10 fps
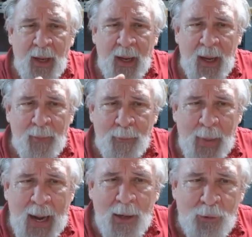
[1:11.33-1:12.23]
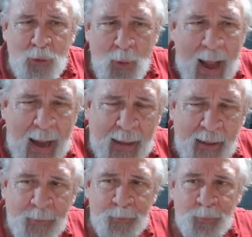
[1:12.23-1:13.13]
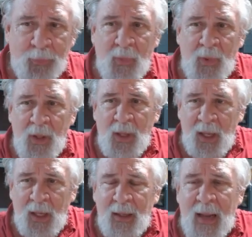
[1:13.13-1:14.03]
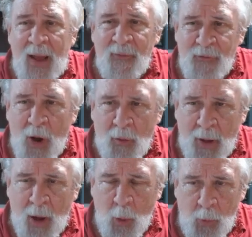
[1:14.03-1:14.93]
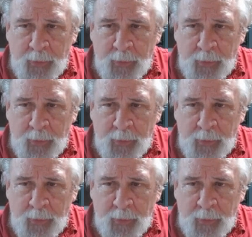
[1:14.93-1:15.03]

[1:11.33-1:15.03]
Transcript: a bear track in that photo